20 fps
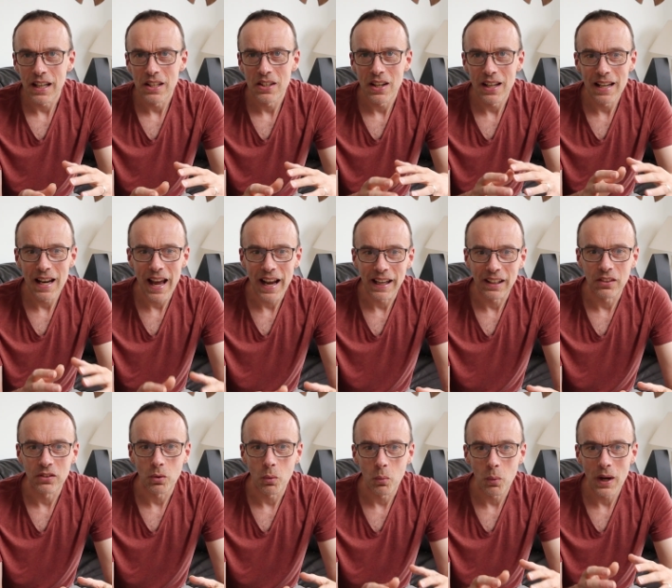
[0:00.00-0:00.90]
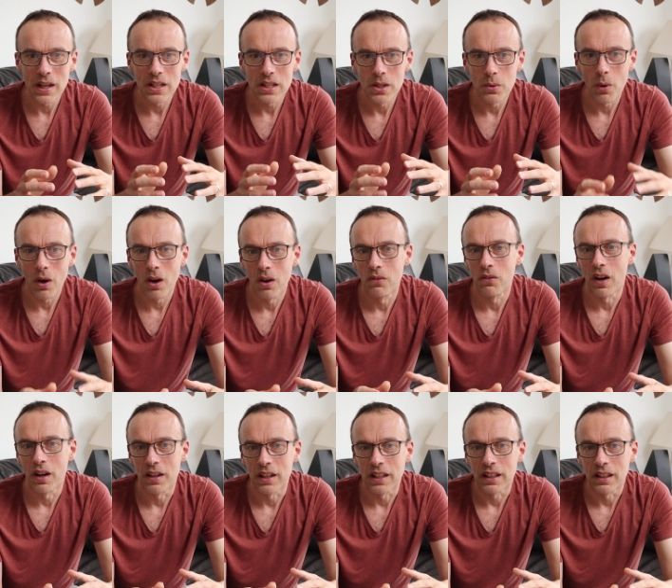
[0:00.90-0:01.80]
in your legs when you are
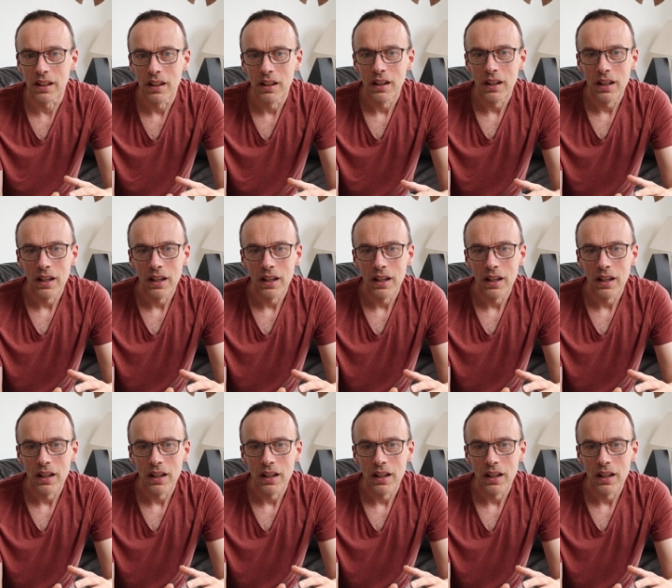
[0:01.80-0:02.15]
running,